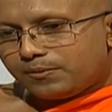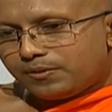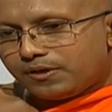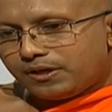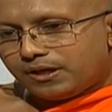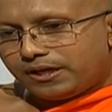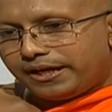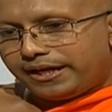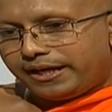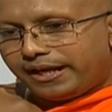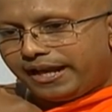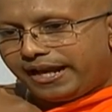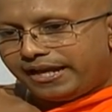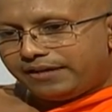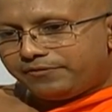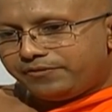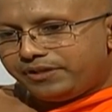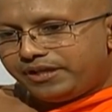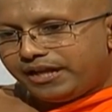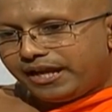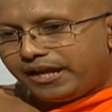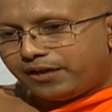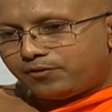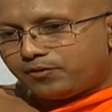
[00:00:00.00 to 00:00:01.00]
and
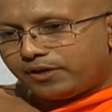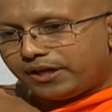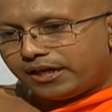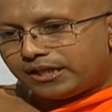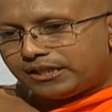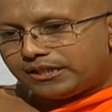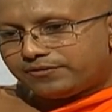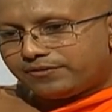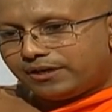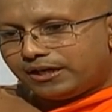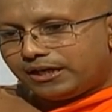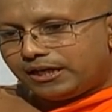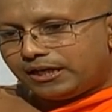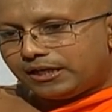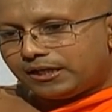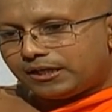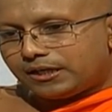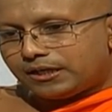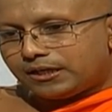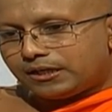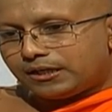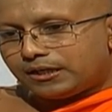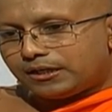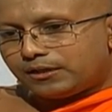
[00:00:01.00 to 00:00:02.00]
we have another one,
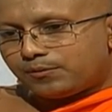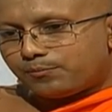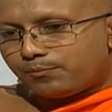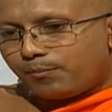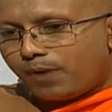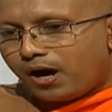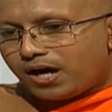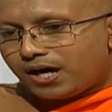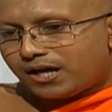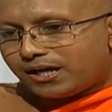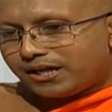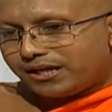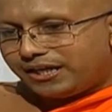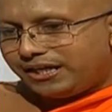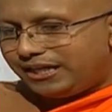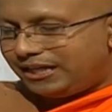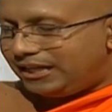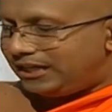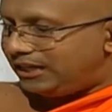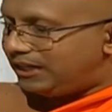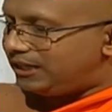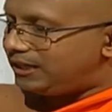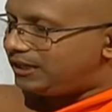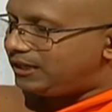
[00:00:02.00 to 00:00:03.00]

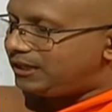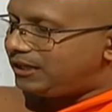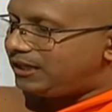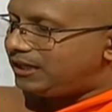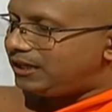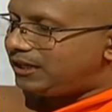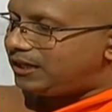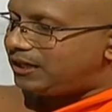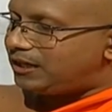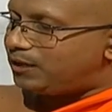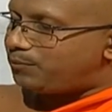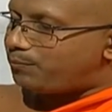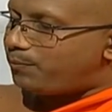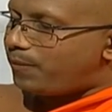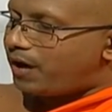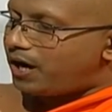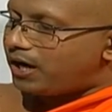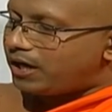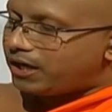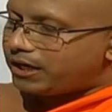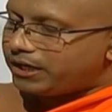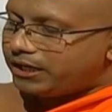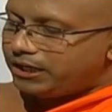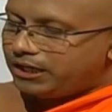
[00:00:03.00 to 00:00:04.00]
Makki.
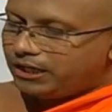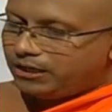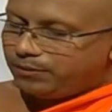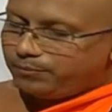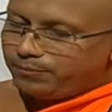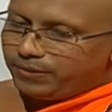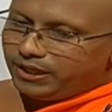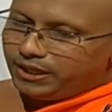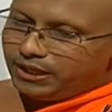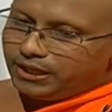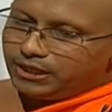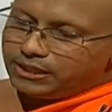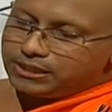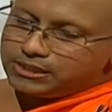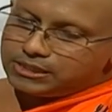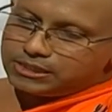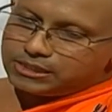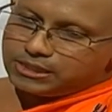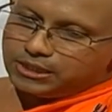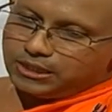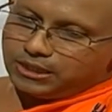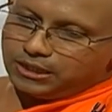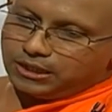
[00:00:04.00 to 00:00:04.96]
Makki means